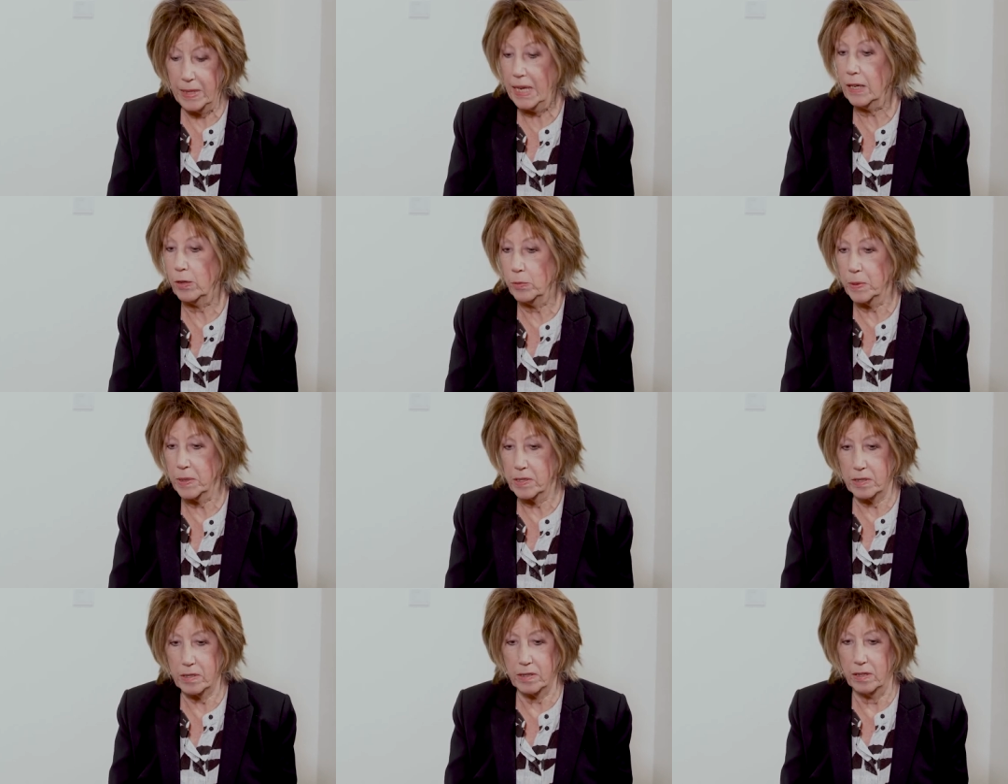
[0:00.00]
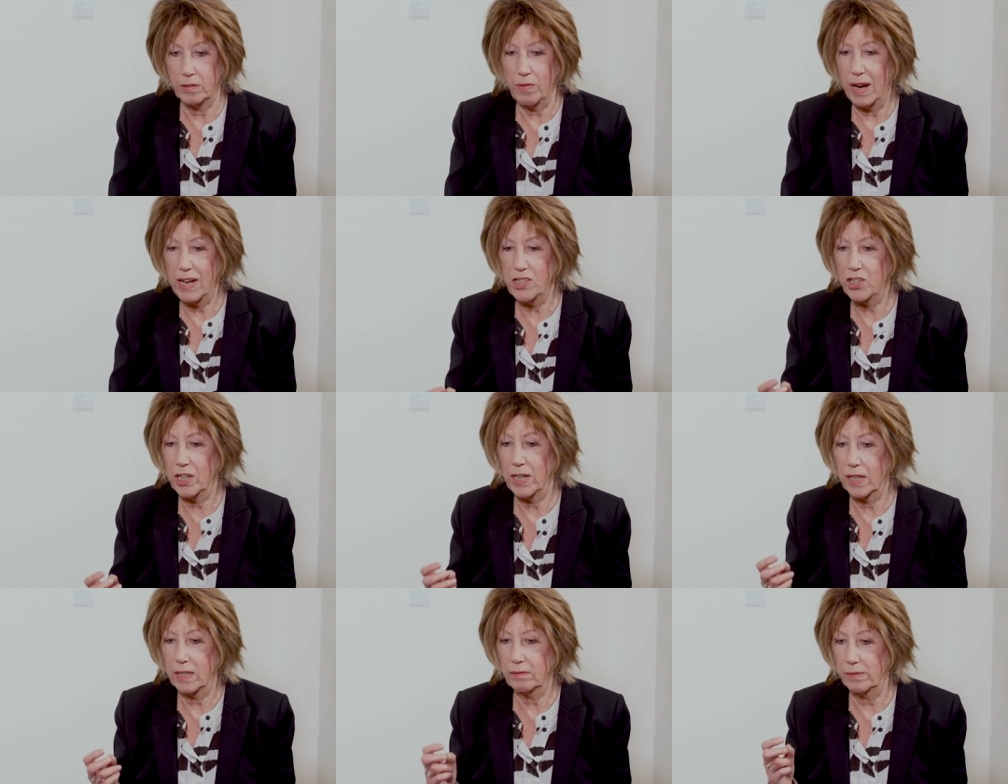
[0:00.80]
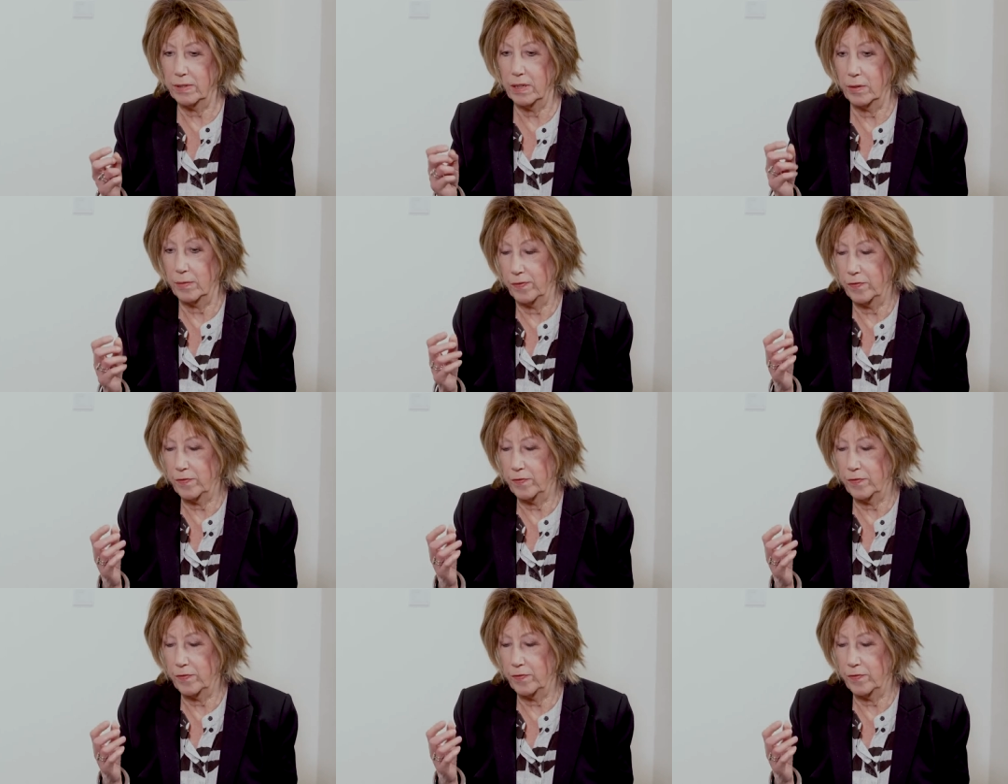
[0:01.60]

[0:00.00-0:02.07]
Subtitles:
Neil was arranging, you know,